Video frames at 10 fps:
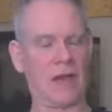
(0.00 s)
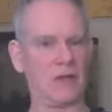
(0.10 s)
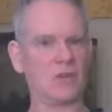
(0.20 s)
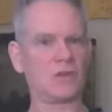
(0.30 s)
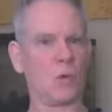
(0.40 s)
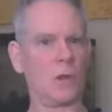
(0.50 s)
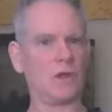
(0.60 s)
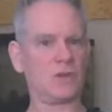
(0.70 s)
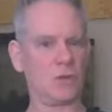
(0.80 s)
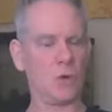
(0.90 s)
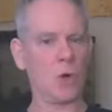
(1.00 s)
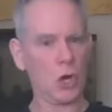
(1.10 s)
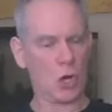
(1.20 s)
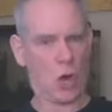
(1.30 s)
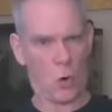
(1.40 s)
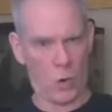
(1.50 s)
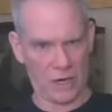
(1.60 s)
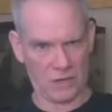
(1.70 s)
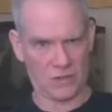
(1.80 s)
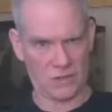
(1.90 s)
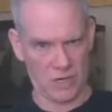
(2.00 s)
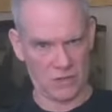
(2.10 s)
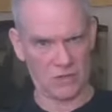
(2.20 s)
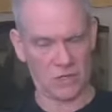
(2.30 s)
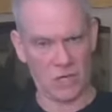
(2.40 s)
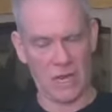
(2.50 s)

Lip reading: is going to coexist